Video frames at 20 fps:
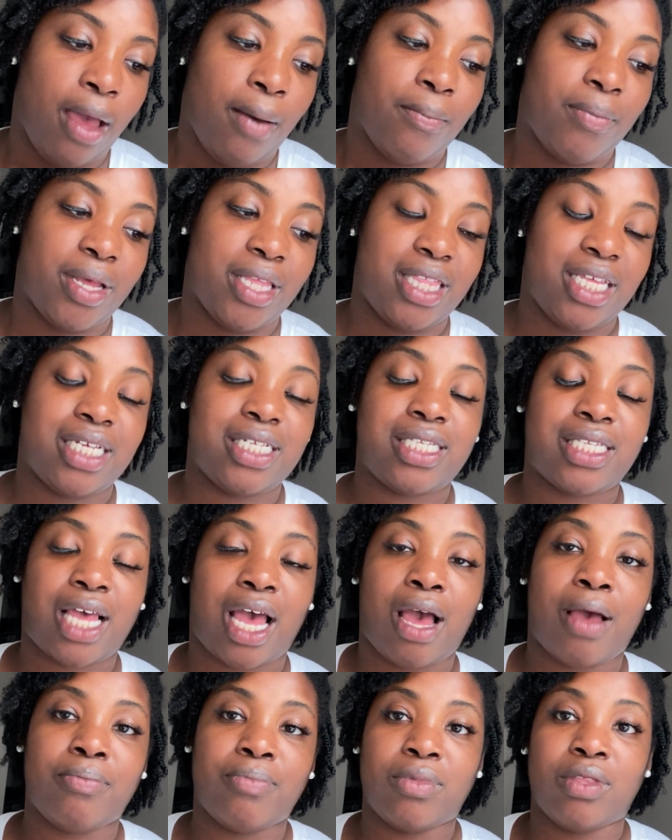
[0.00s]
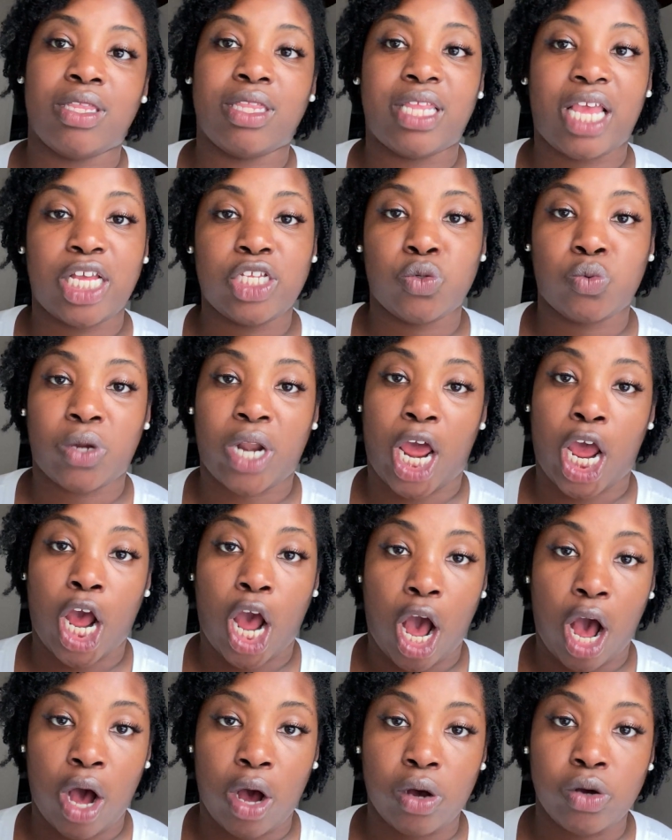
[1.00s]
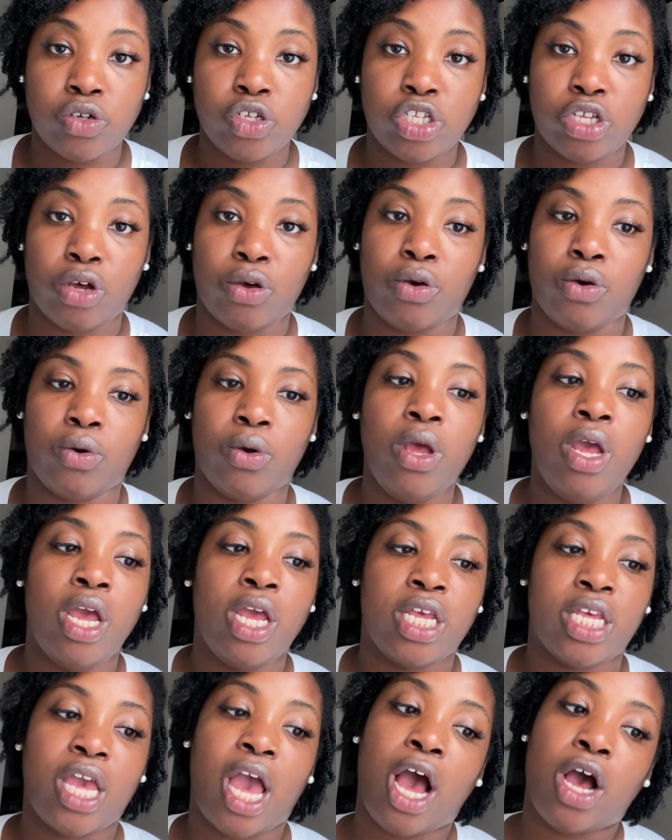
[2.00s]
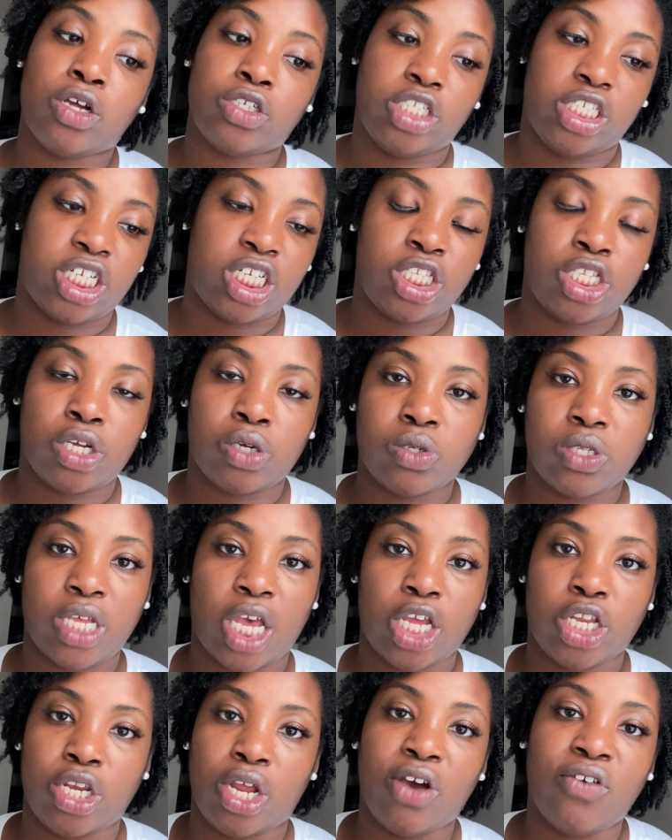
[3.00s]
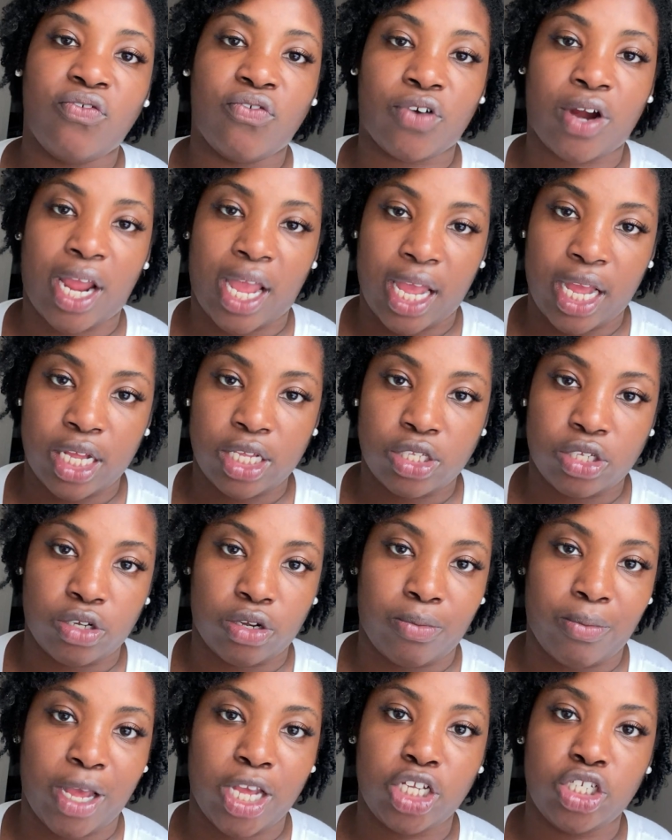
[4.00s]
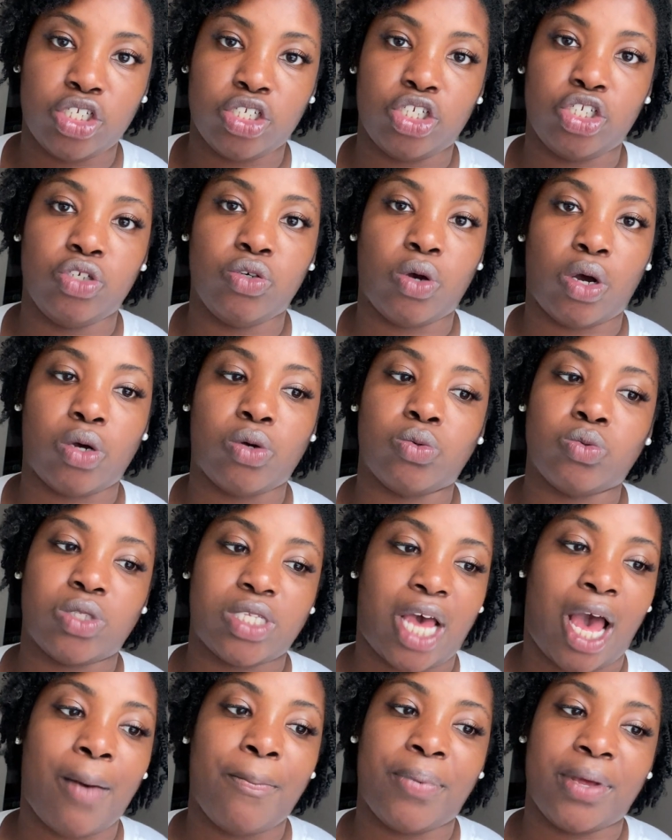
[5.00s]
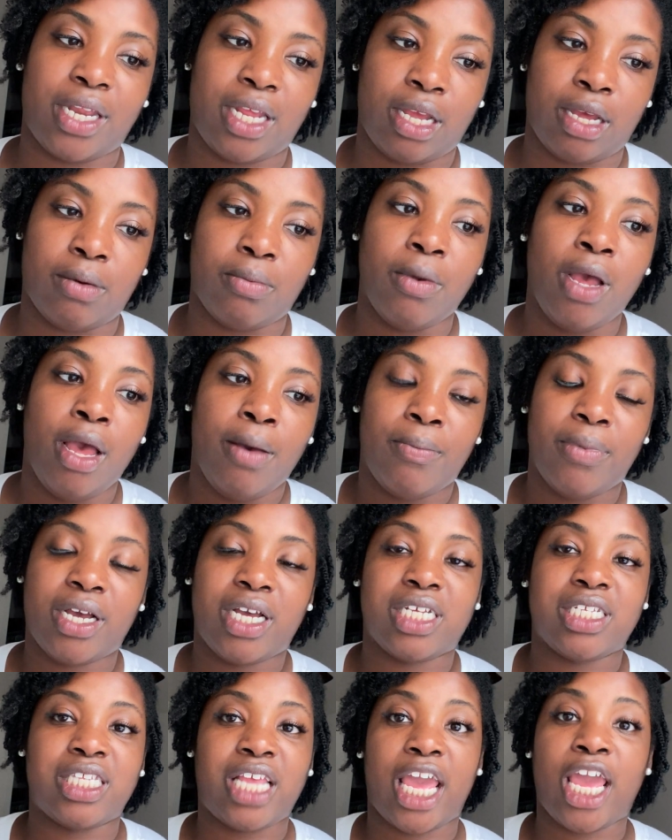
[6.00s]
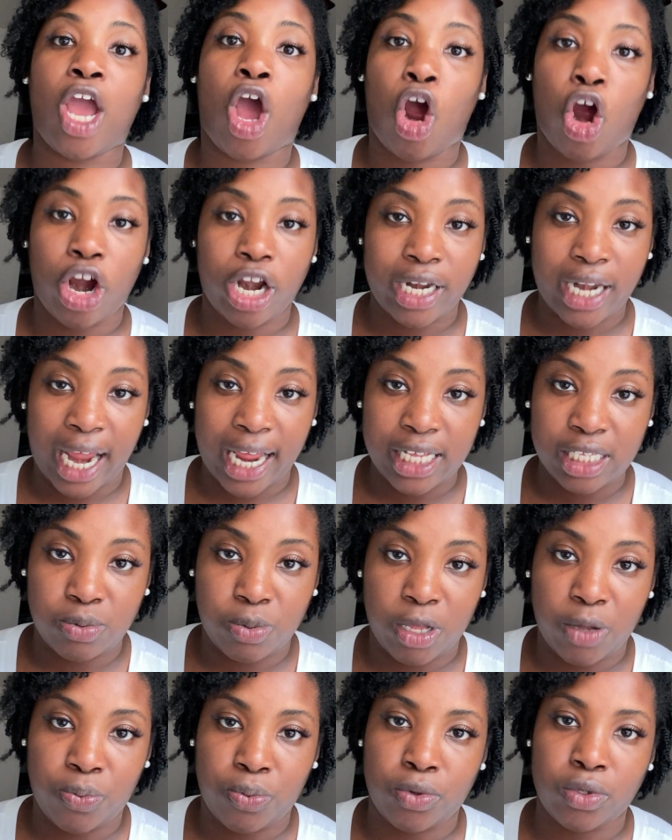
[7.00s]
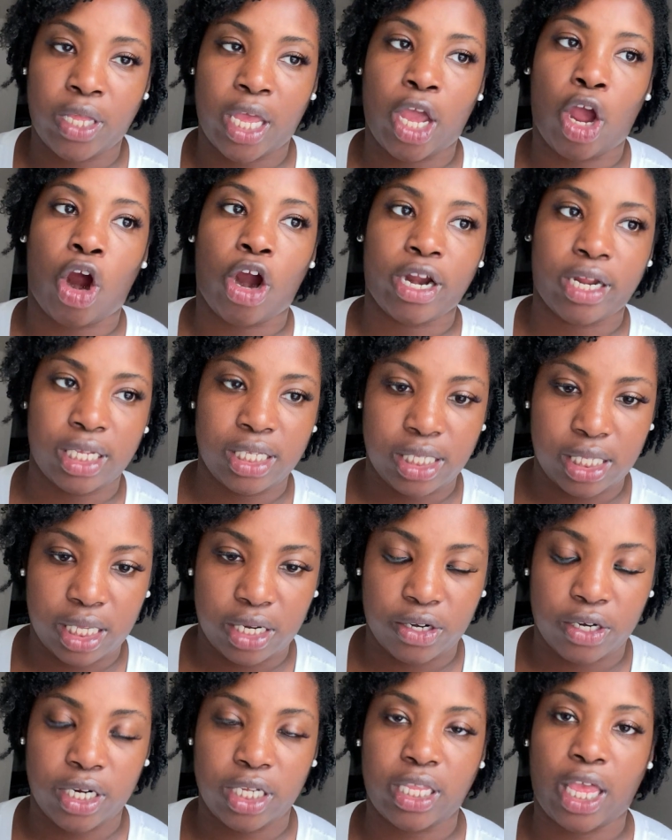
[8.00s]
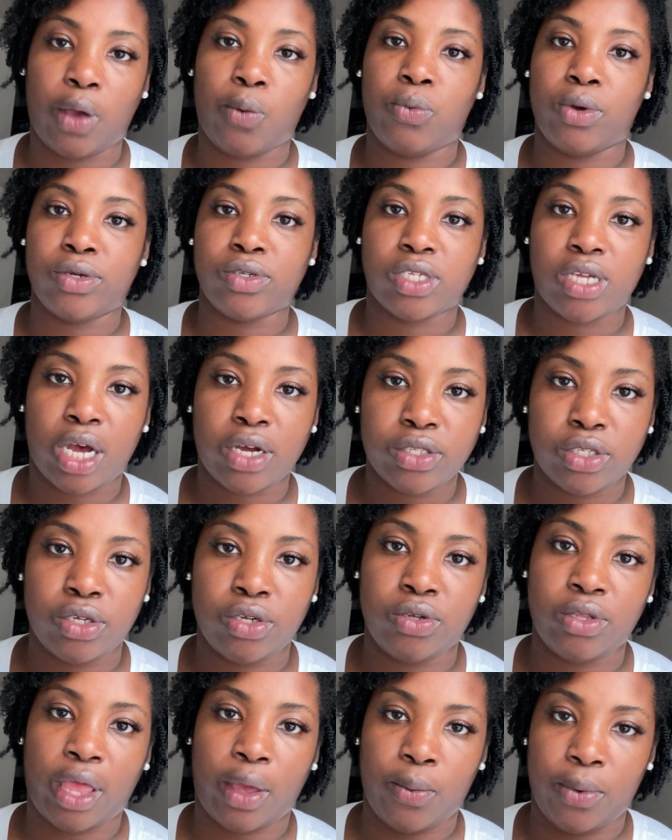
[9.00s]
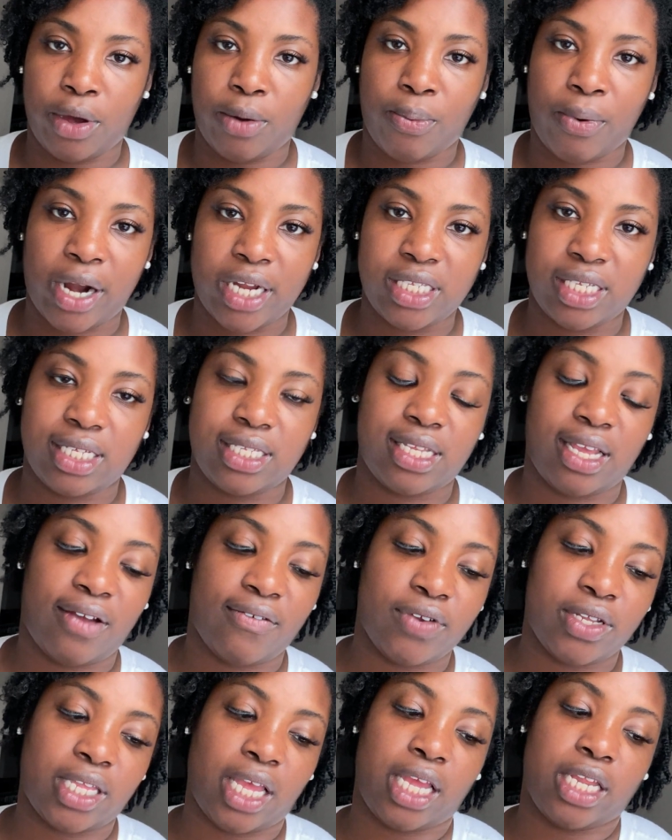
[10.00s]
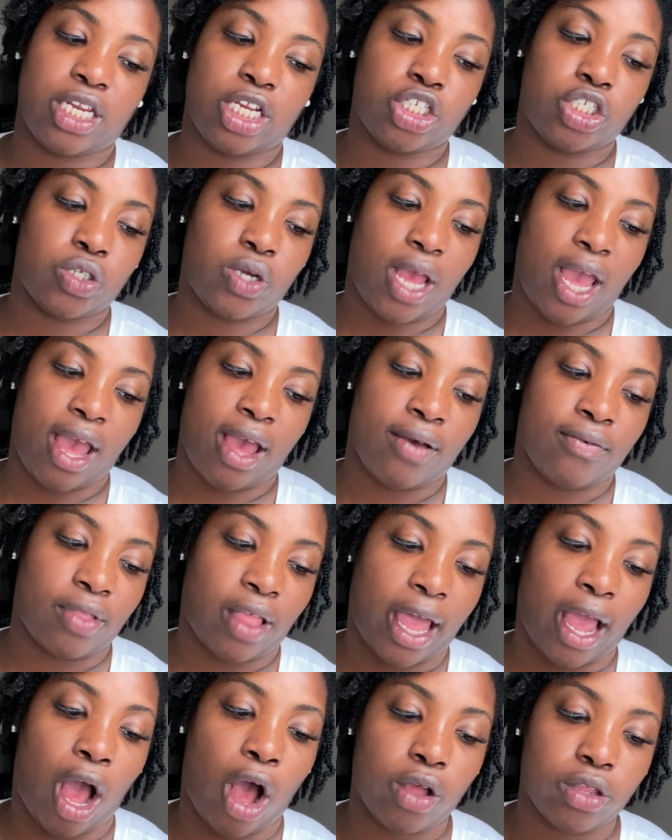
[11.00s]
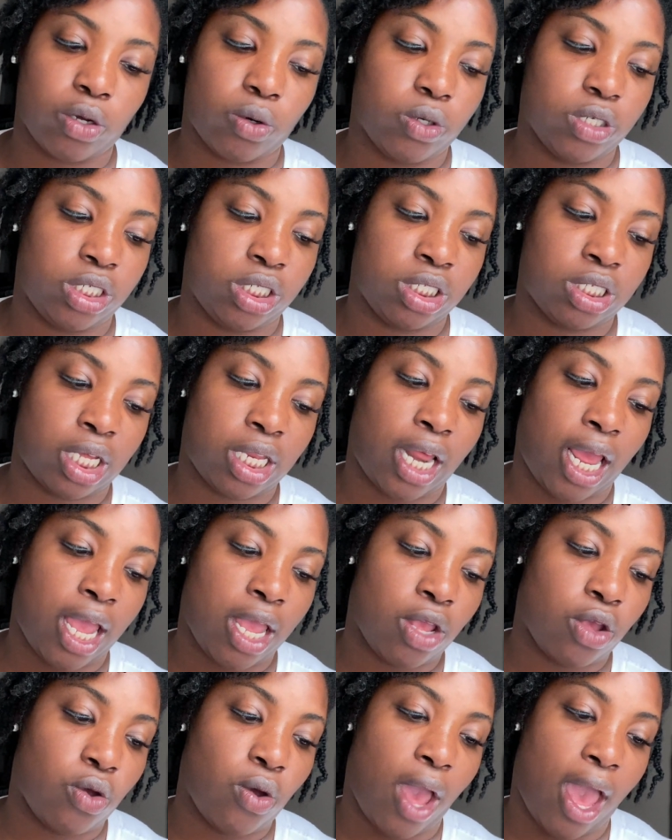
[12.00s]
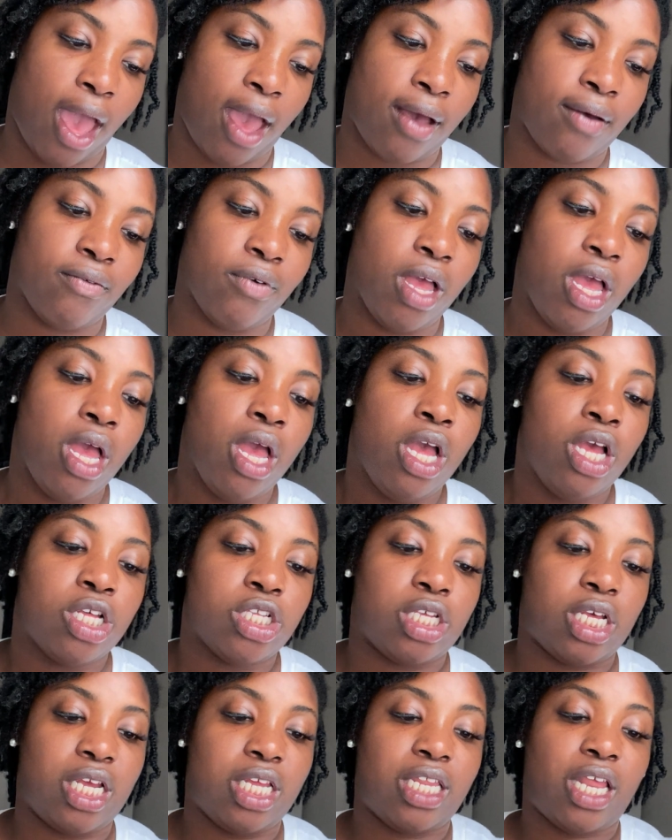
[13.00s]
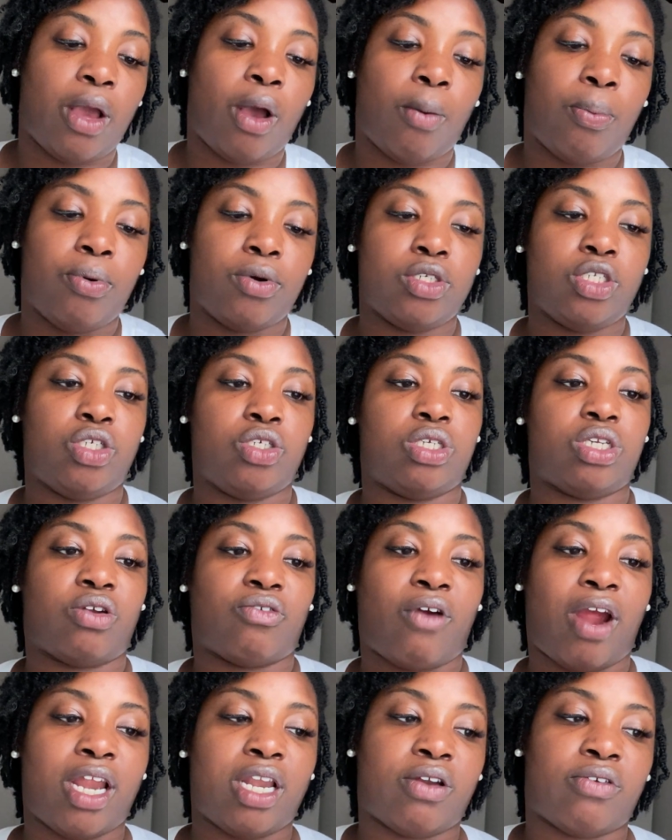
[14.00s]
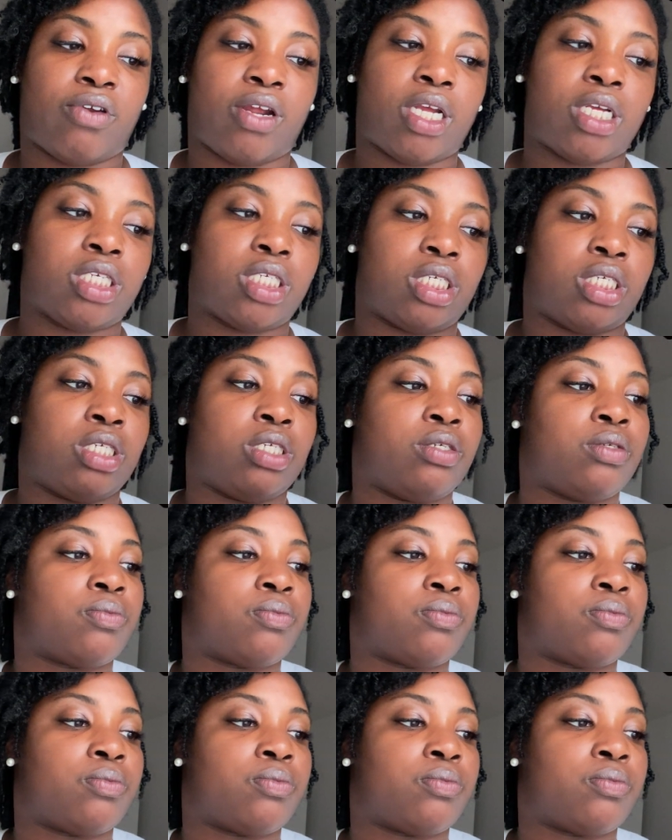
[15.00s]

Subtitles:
But this time, that's when I call. So y'all just don't take no for an answer. Make sure you on top of them because they are nice people. They are considerate. They will talk to you. They will process everything that you have, like all the questions that you have, and they'll point you in the right direction.